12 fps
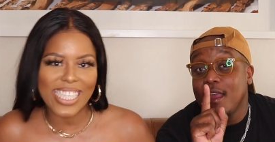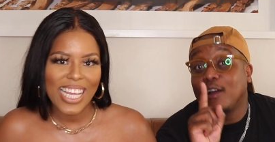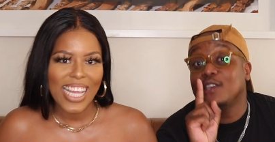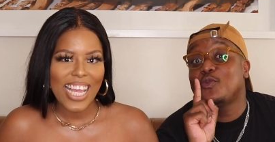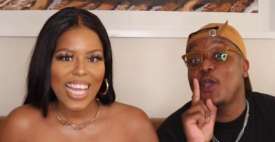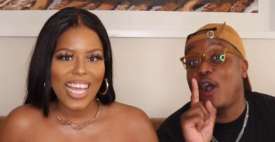
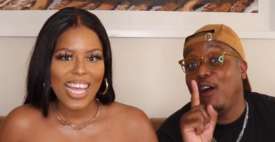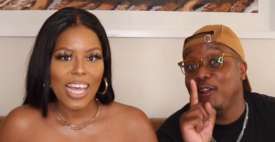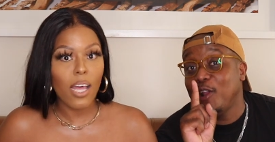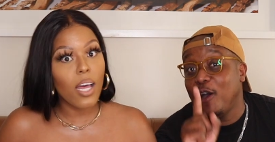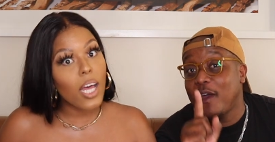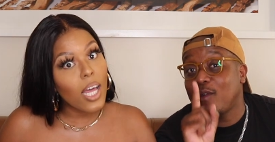Speaker 1: Because we all
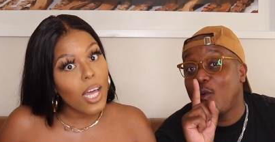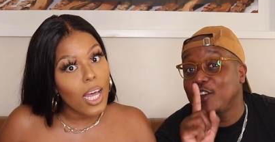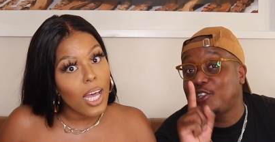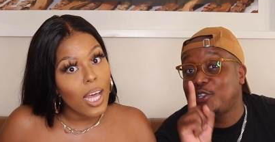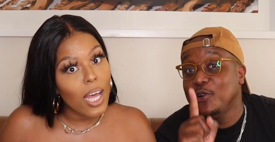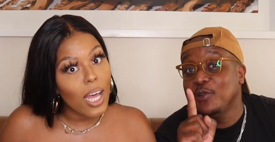know that one
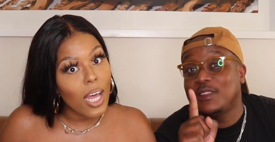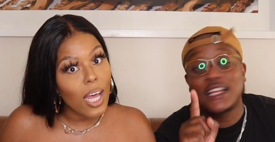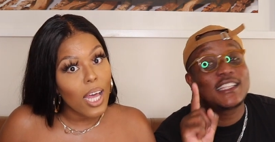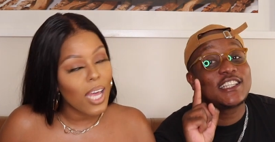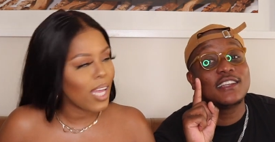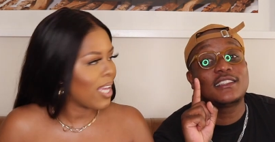truth that's
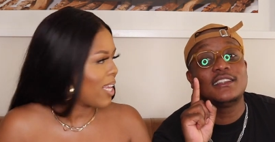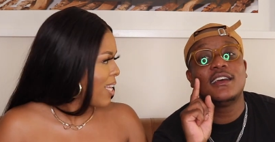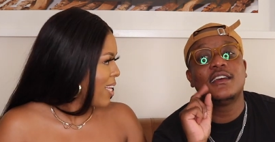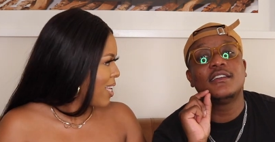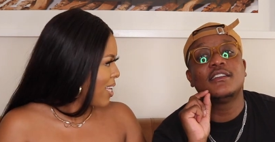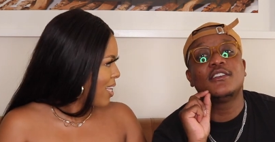just
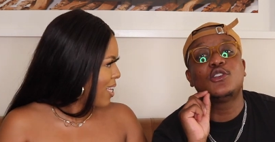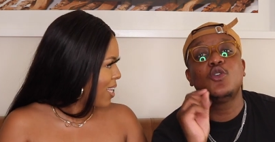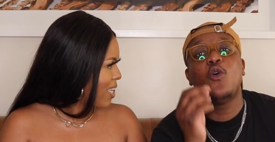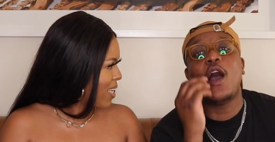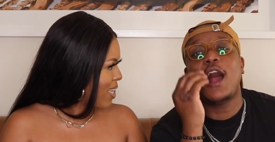too